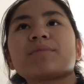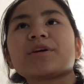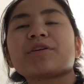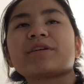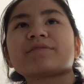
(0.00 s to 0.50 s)
But
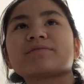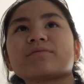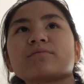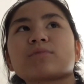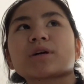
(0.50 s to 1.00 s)
you have
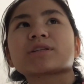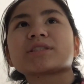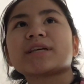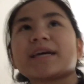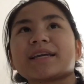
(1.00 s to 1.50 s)
work
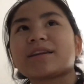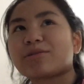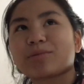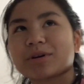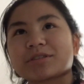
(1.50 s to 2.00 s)
today and
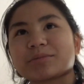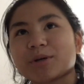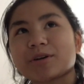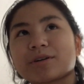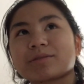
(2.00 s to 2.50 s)
no work
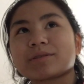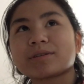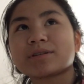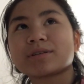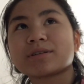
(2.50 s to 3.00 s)
tomorrow.
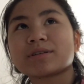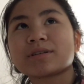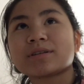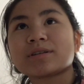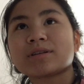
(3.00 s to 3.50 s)
No, I'm
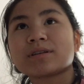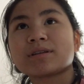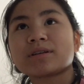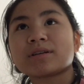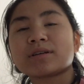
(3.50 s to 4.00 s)
not working today.
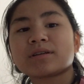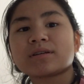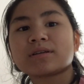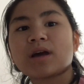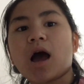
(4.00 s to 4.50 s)

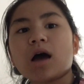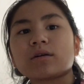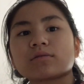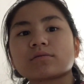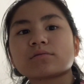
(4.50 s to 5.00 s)

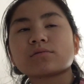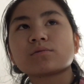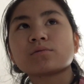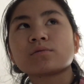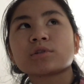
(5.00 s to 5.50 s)
Oh.
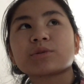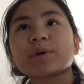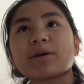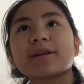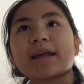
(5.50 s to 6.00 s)
Should
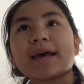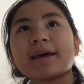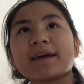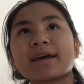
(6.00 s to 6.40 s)
we go today?